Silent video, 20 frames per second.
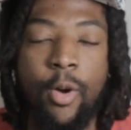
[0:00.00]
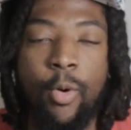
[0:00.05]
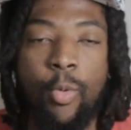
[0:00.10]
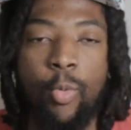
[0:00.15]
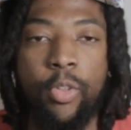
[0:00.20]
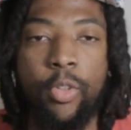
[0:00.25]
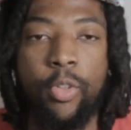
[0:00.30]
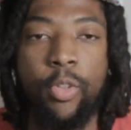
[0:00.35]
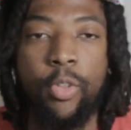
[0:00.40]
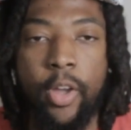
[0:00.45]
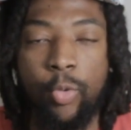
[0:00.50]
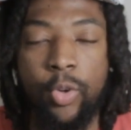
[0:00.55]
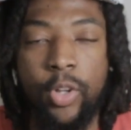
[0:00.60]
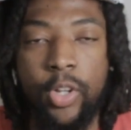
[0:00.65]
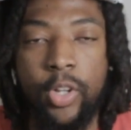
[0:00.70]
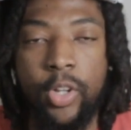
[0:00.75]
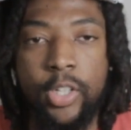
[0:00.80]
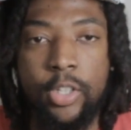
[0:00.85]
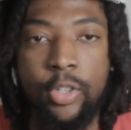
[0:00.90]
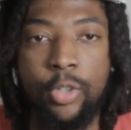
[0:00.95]
will they
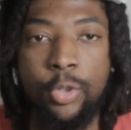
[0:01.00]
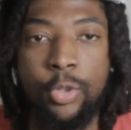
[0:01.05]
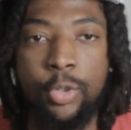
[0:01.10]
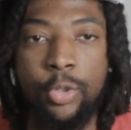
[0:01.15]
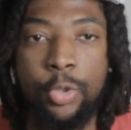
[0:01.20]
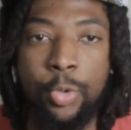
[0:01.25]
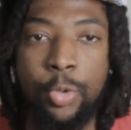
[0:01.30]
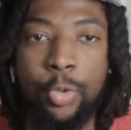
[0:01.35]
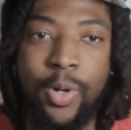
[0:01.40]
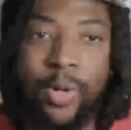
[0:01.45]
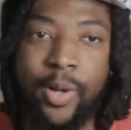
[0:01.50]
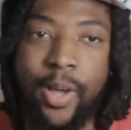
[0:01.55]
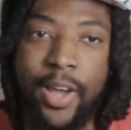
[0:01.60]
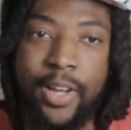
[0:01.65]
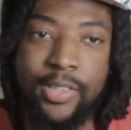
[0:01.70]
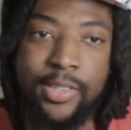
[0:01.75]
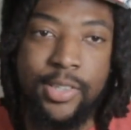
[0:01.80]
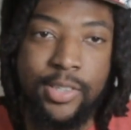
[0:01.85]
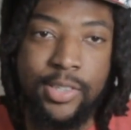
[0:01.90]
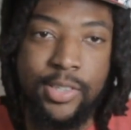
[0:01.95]
really do
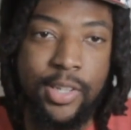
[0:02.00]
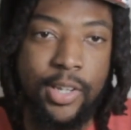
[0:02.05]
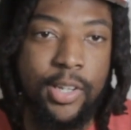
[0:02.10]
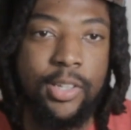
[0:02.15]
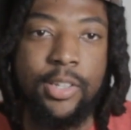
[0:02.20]
as they say